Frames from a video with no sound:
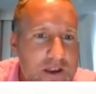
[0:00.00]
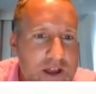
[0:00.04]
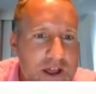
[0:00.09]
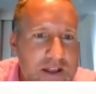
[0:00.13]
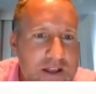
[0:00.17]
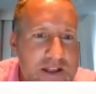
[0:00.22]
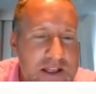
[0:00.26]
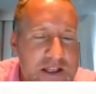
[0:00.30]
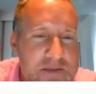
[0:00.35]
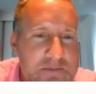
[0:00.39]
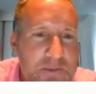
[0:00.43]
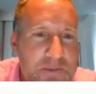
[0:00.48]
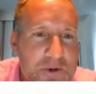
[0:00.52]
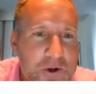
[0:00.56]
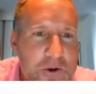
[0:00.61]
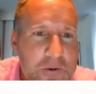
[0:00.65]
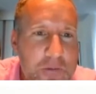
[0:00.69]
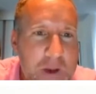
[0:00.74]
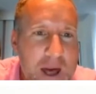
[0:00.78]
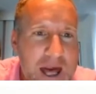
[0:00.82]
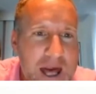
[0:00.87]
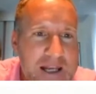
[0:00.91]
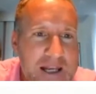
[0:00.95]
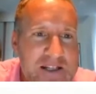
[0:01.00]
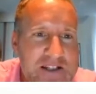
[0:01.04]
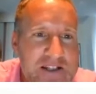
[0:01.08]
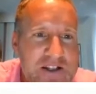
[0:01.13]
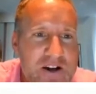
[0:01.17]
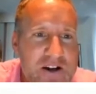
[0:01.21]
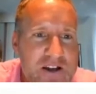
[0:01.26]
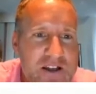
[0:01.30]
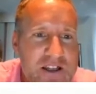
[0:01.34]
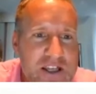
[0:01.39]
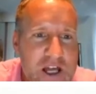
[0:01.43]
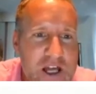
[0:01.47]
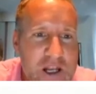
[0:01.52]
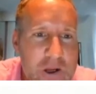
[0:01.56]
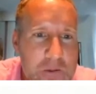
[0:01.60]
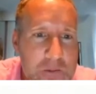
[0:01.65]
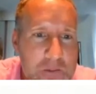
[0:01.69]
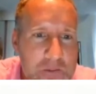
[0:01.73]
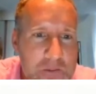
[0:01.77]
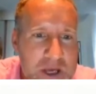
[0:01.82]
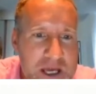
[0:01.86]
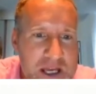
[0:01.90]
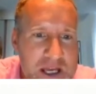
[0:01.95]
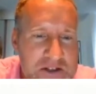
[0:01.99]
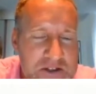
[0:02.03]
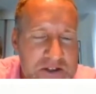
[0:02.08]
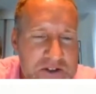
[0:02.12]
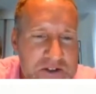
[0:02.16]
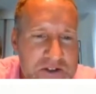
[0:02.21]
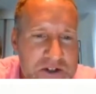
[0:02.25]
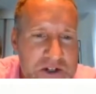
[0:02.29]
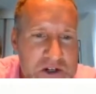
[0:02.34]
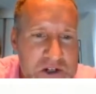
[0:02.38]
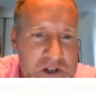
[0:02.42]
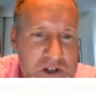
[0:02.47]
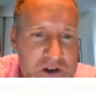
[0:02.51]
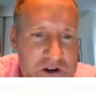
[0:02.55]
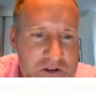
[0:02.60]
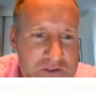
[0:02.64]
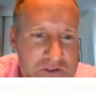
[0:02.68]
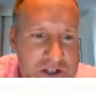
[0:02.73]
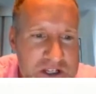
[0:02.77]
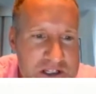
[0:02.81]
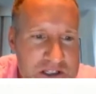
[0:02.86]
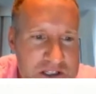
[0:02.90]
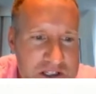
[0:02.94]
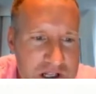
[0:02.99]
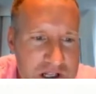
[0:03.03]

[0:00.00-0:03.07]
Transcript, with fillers: And this poor man has got yellow paint all over his